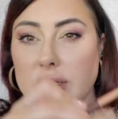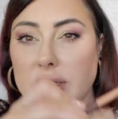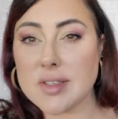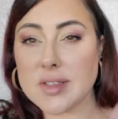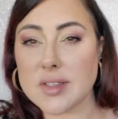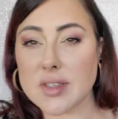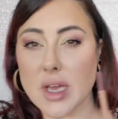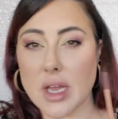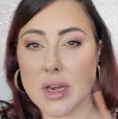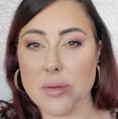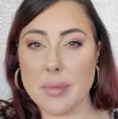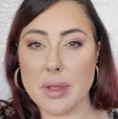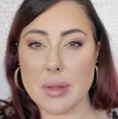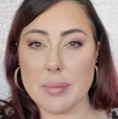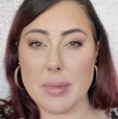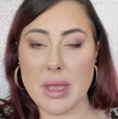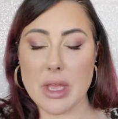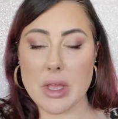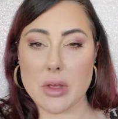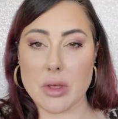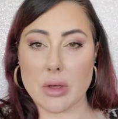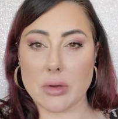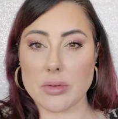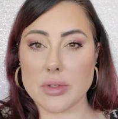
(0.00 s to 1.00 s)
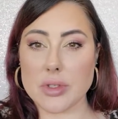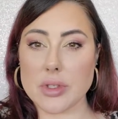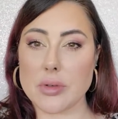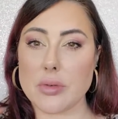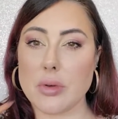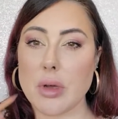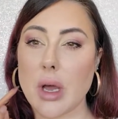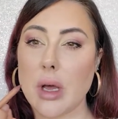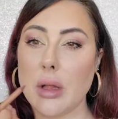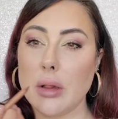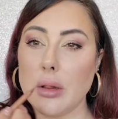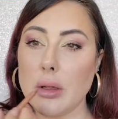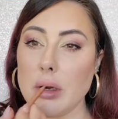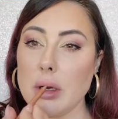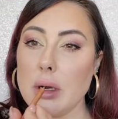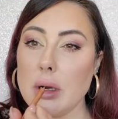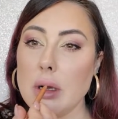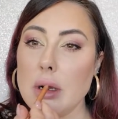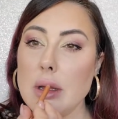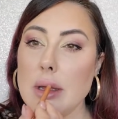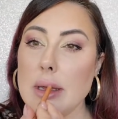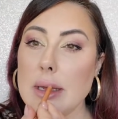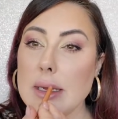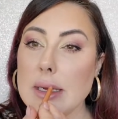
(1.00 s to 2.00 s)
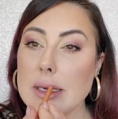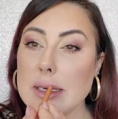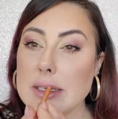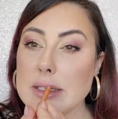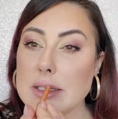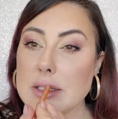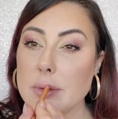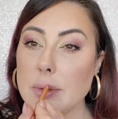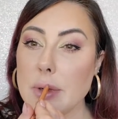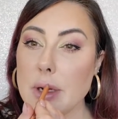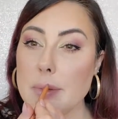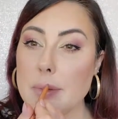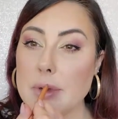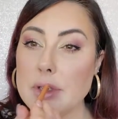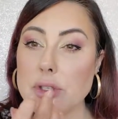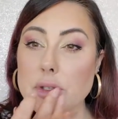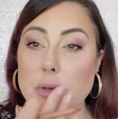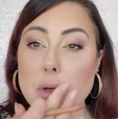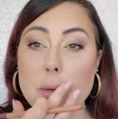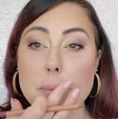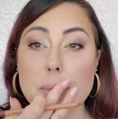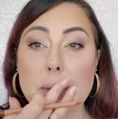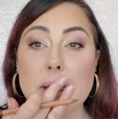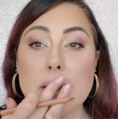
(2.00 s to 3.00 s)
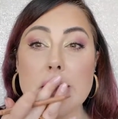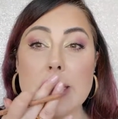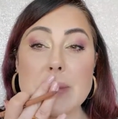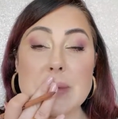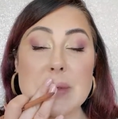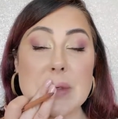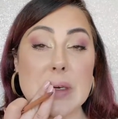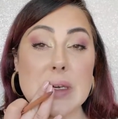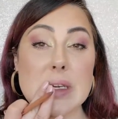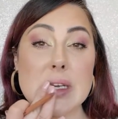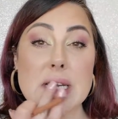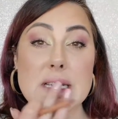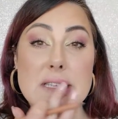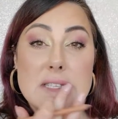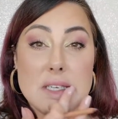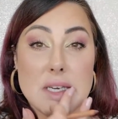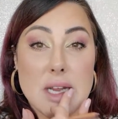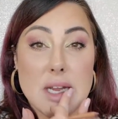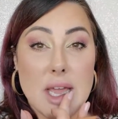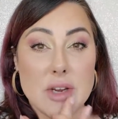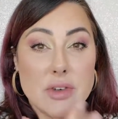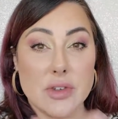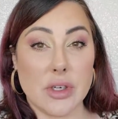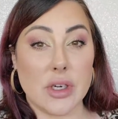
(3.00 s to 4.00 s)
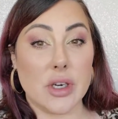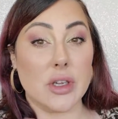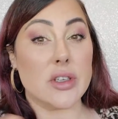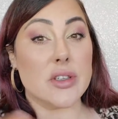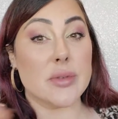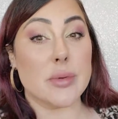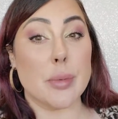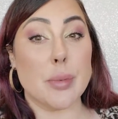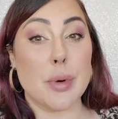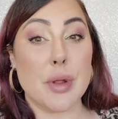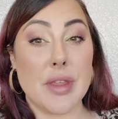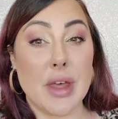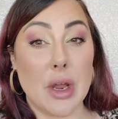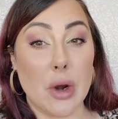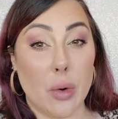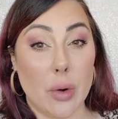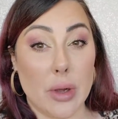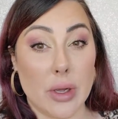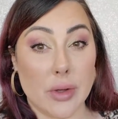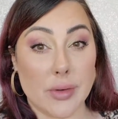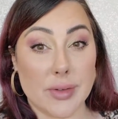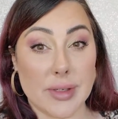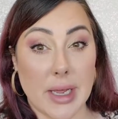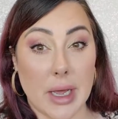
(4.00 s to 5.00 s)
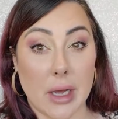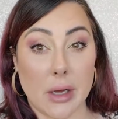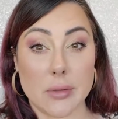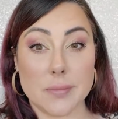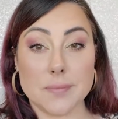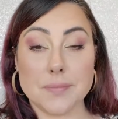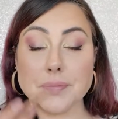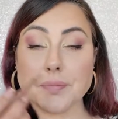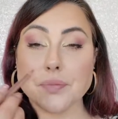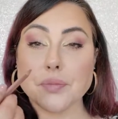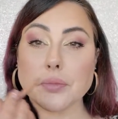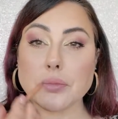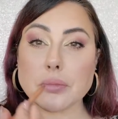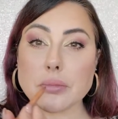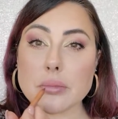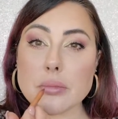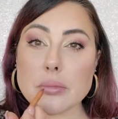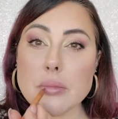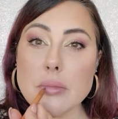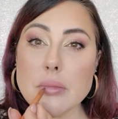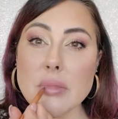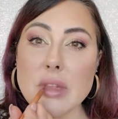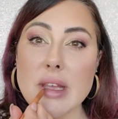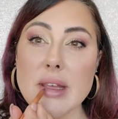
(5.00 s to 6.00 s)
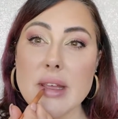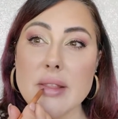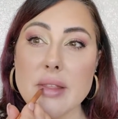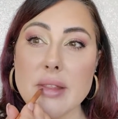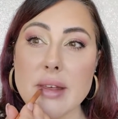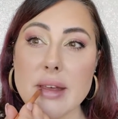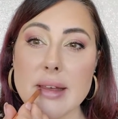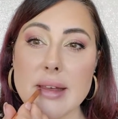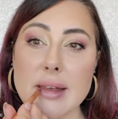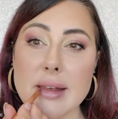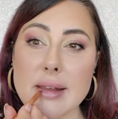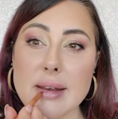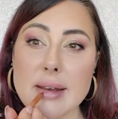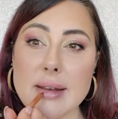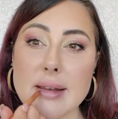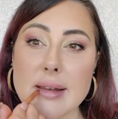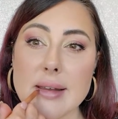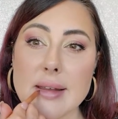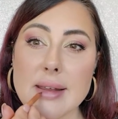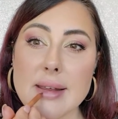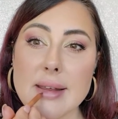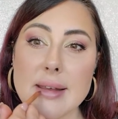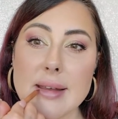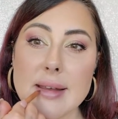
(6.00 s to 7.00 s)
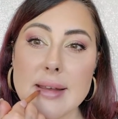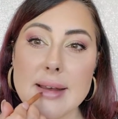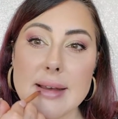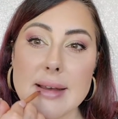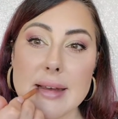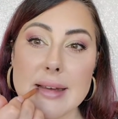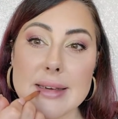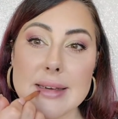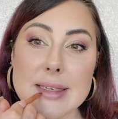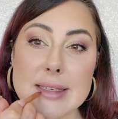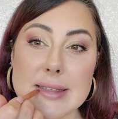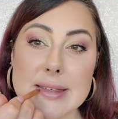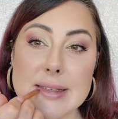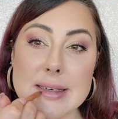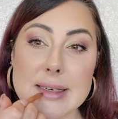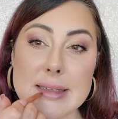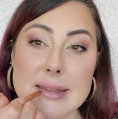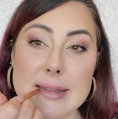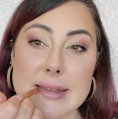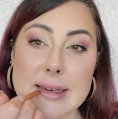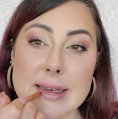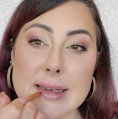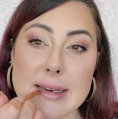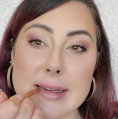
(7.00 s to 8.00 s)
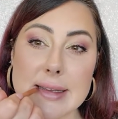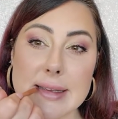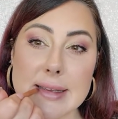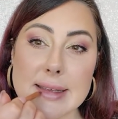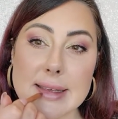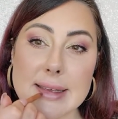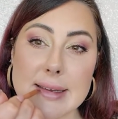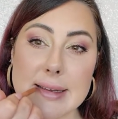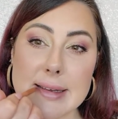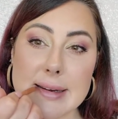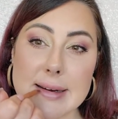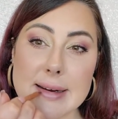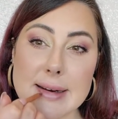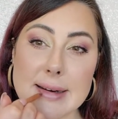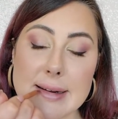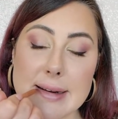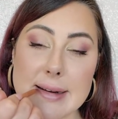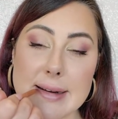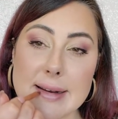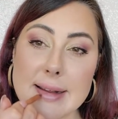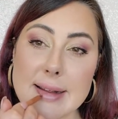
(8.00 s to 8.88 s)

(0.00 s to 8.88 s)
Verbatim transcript: This has kind of been my go-to color. So what I've been doing, my lips are nice and hydrated because we put that oil down. And then I'm just gonna line it here,